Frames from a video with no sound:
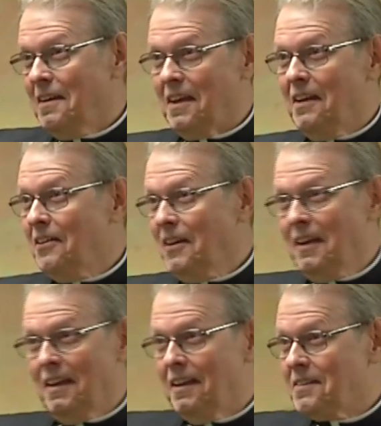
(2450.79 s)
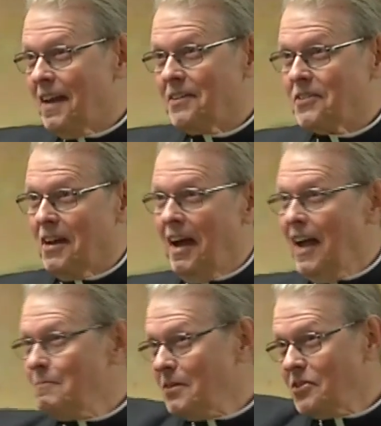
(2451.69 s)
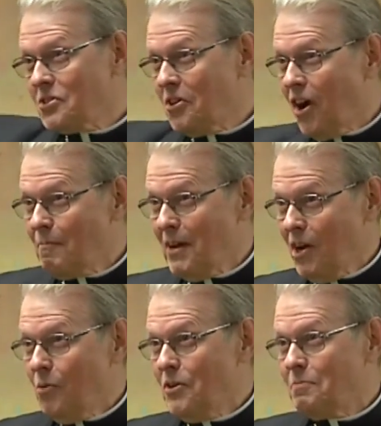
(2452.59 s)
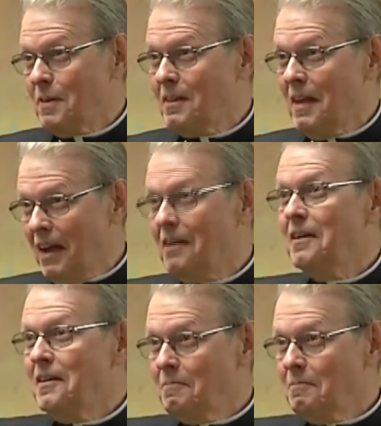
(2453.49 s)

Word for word: healing, and it takes time, and the scar may always be there,